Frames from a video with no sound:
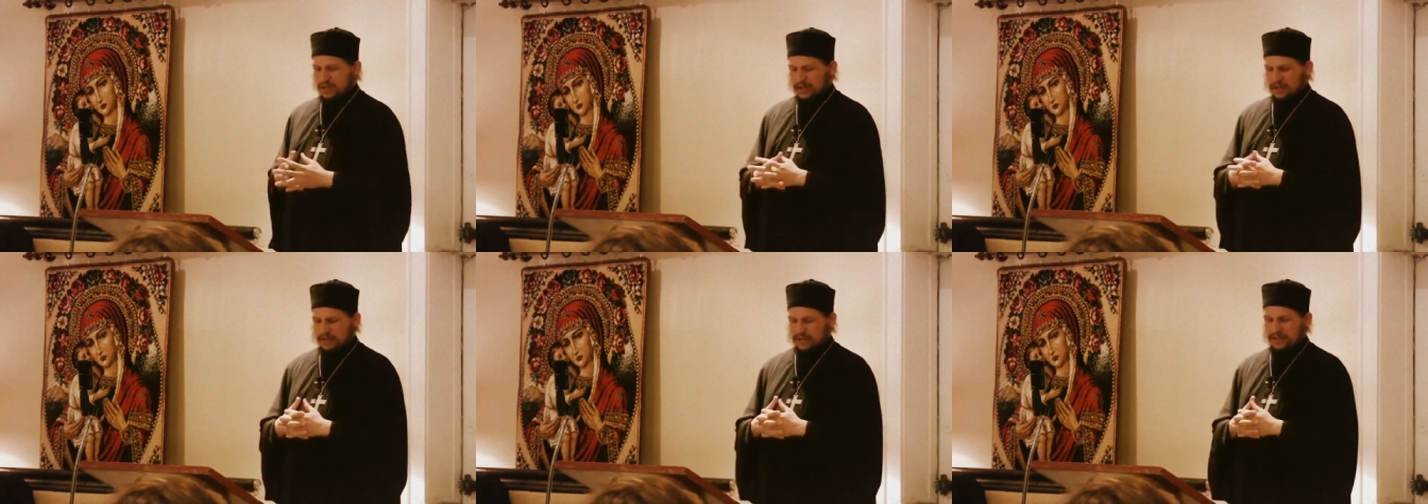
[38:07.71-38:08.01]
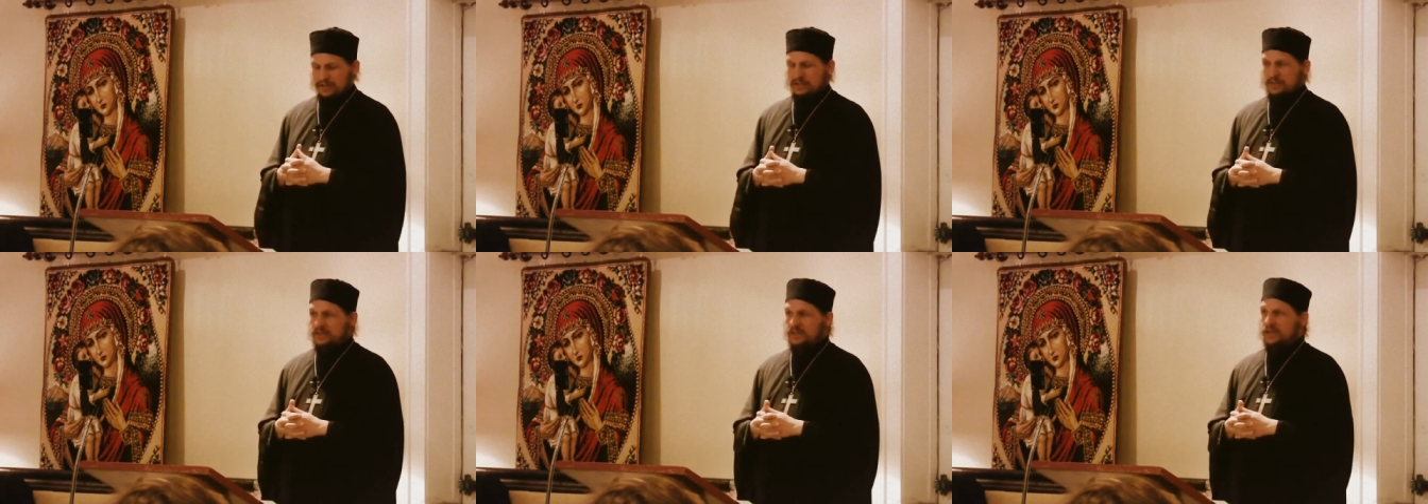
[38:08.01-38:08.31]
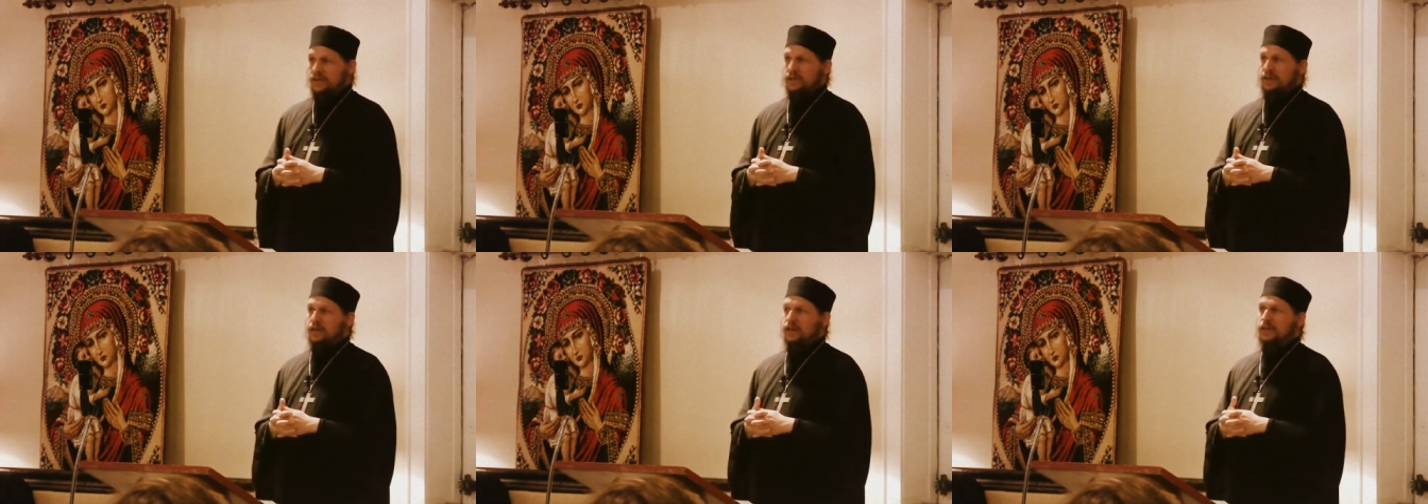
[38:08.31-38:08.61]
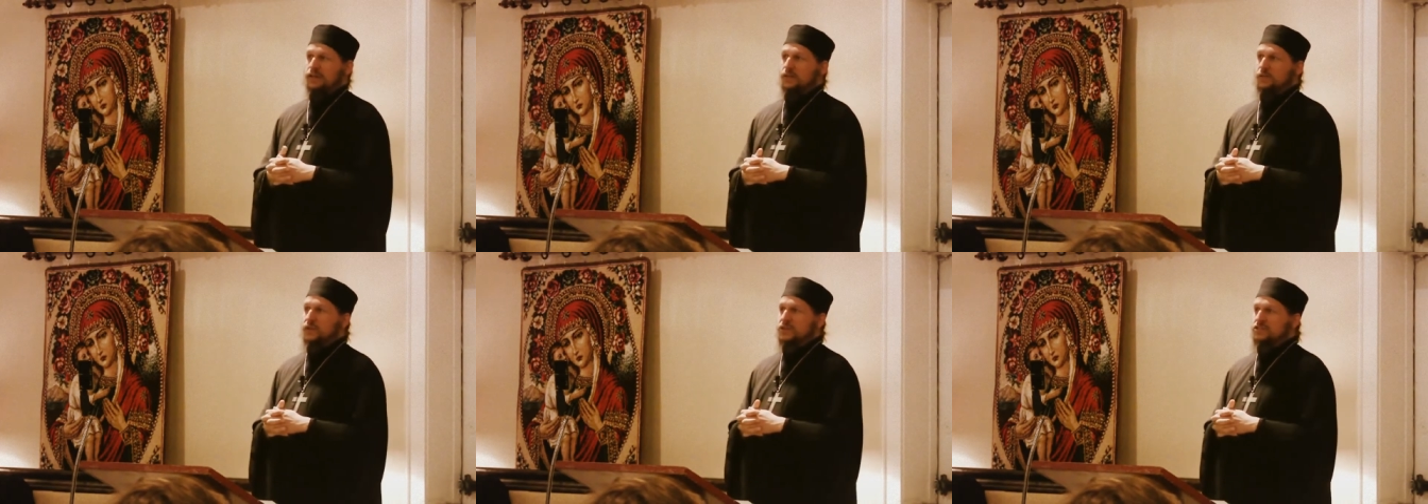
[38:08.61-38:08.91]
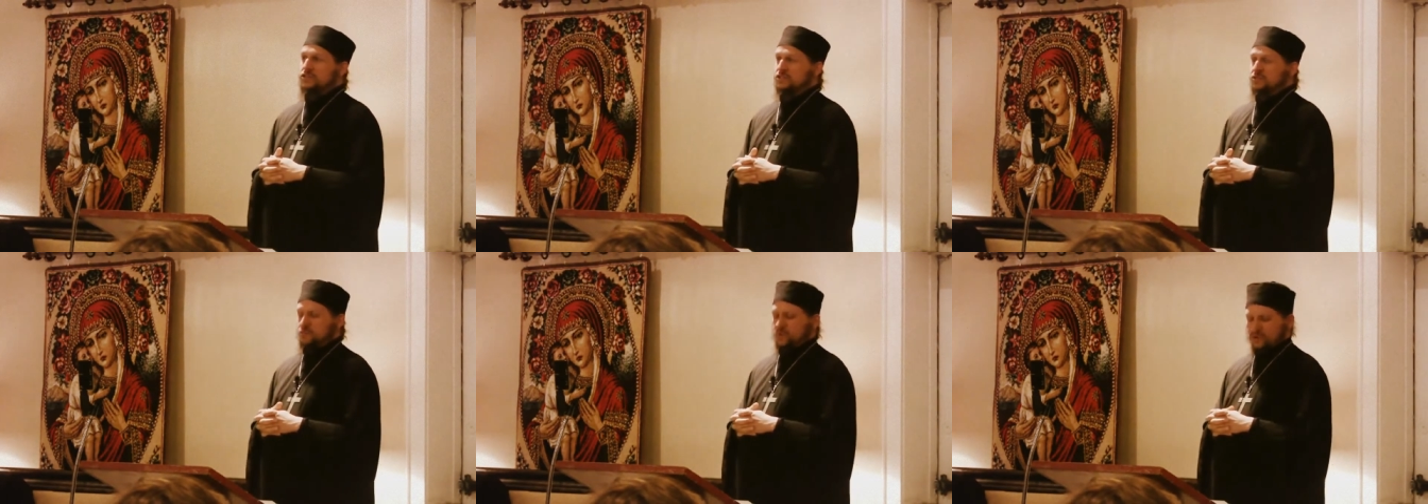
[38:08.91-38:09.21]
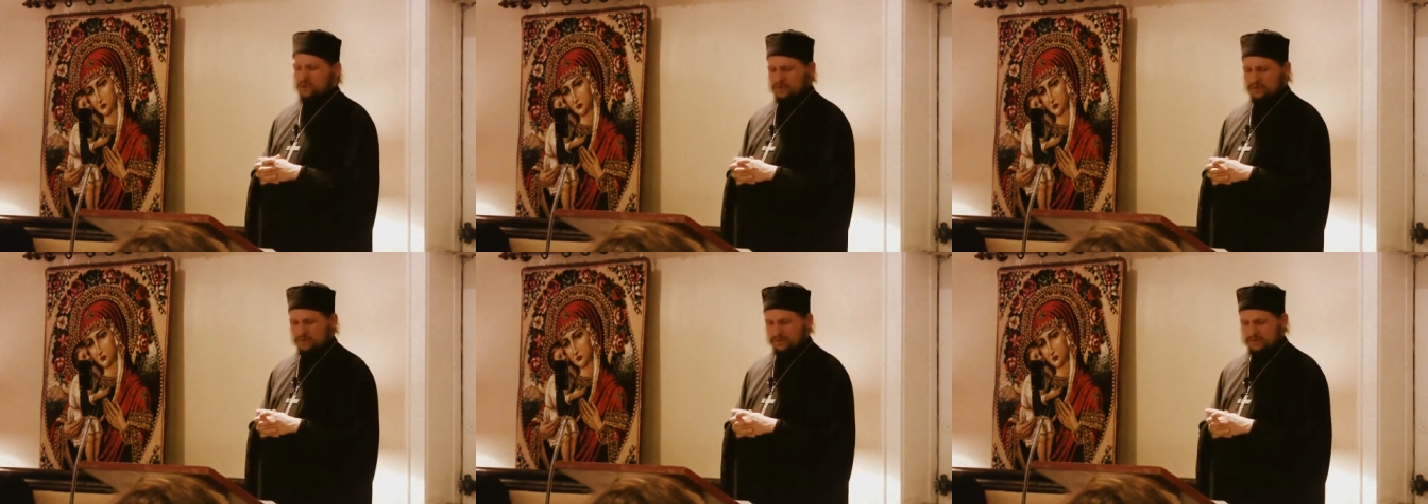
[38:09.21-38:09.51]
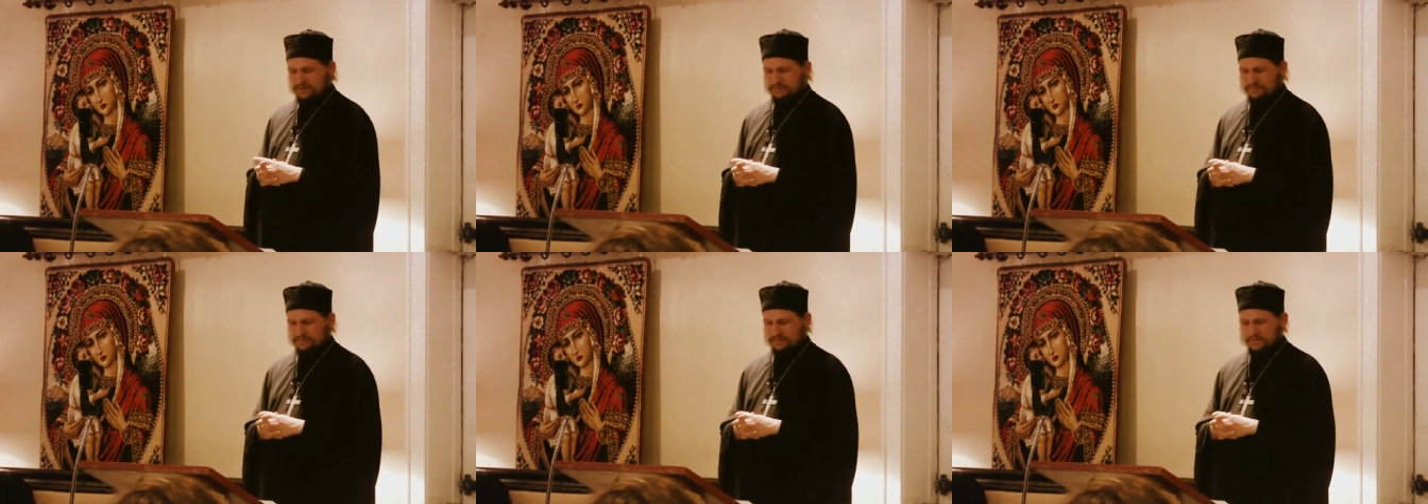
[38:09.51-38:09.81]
in this in the Western world.